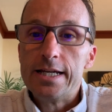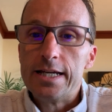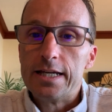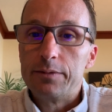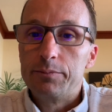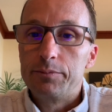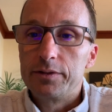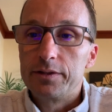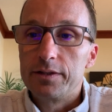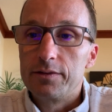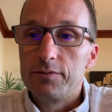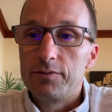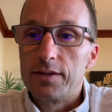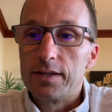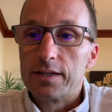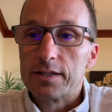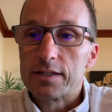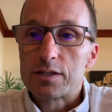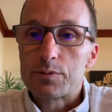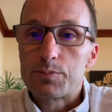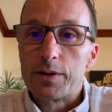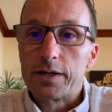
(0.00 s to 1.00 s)
I believe they
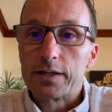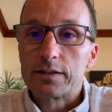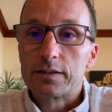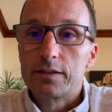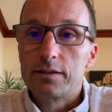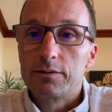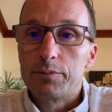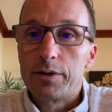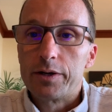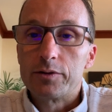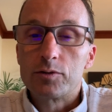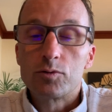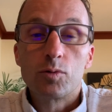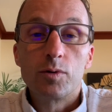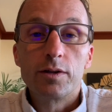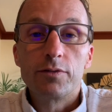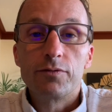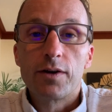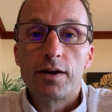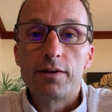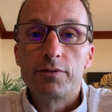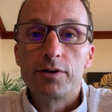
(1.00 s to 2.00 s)
expect about
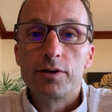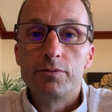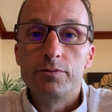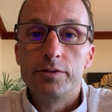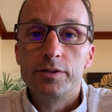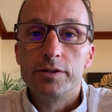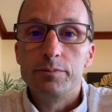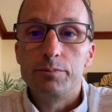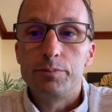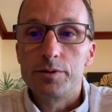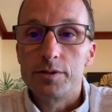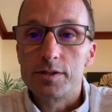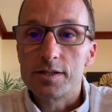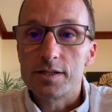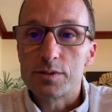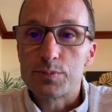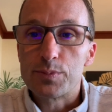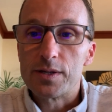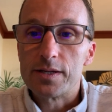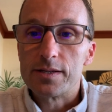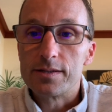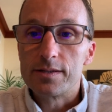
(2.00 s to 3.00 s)
2,500
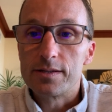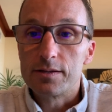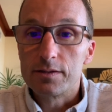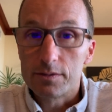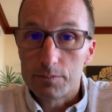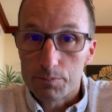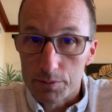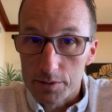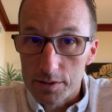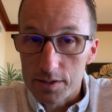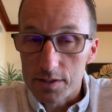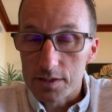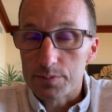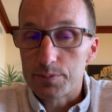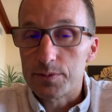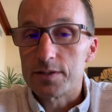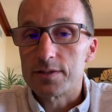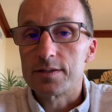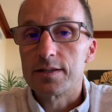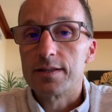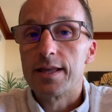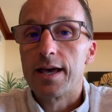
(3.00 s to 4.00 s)

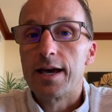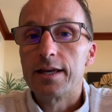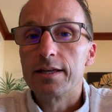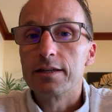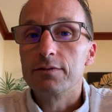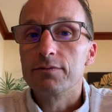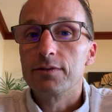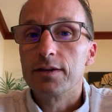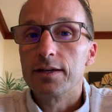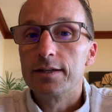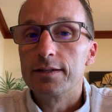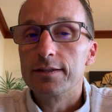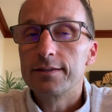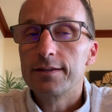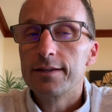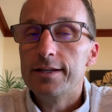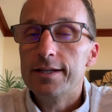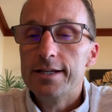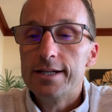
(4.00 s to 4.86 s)
participants in that event,